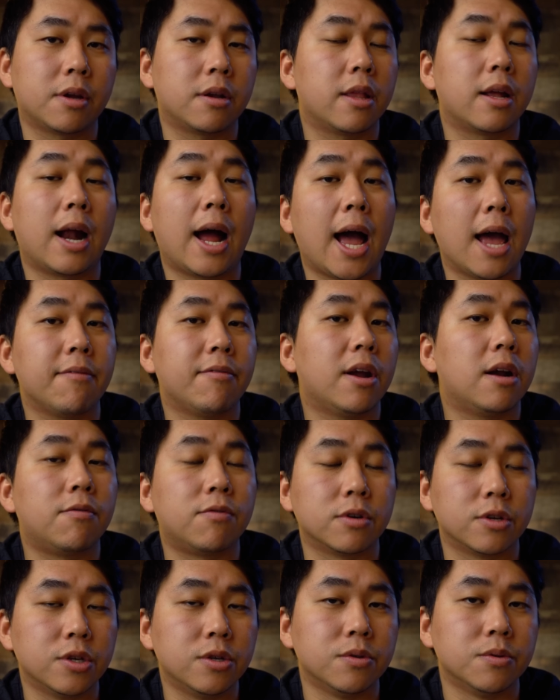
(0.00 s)
that I've ever
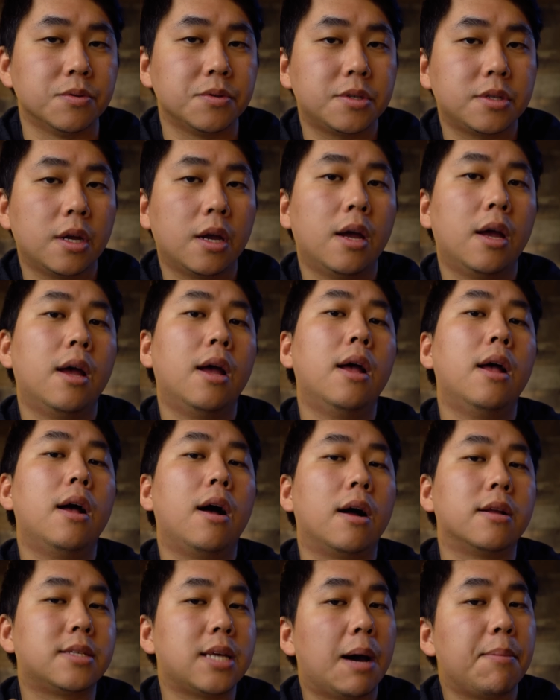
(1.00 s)
used.
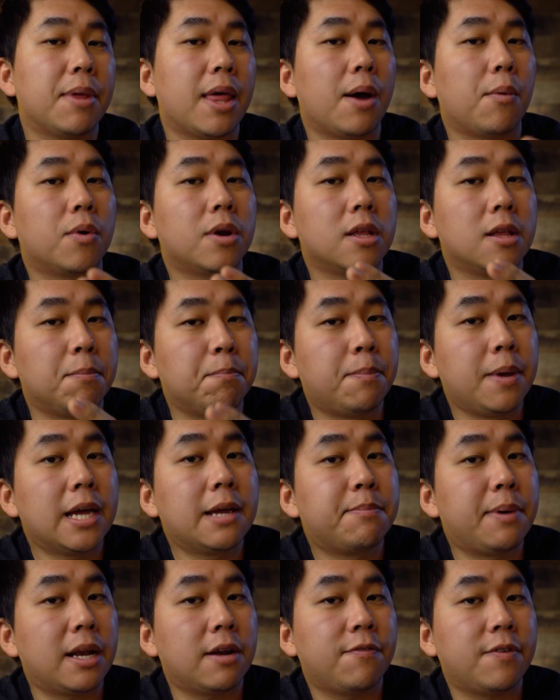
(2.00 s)
On top of that, one of the big
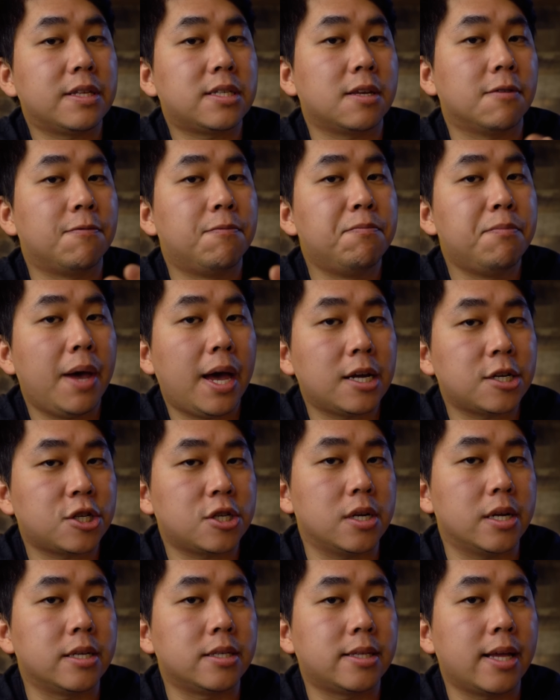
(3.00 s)
benefits of
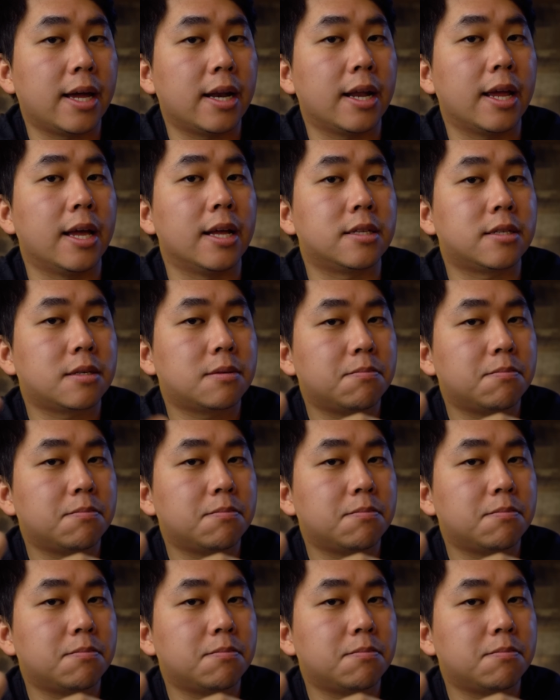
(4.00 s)
mesh is that it's